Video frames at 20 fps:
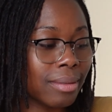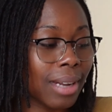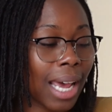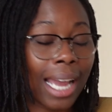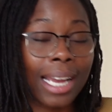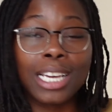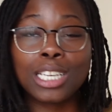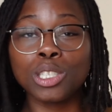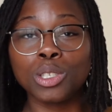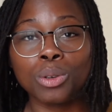
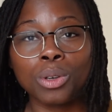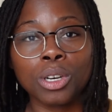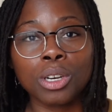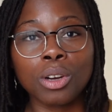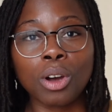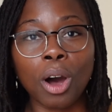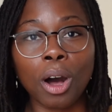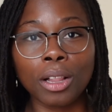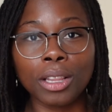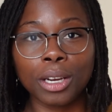I guess you could
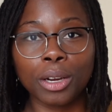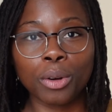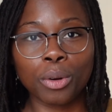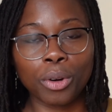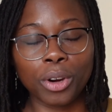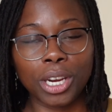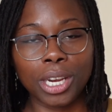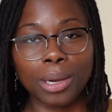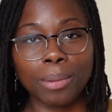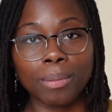call it
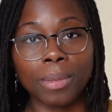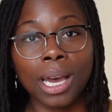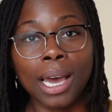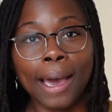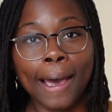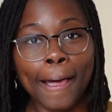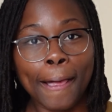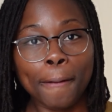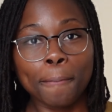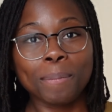cream,
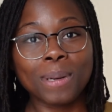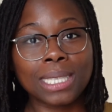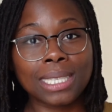But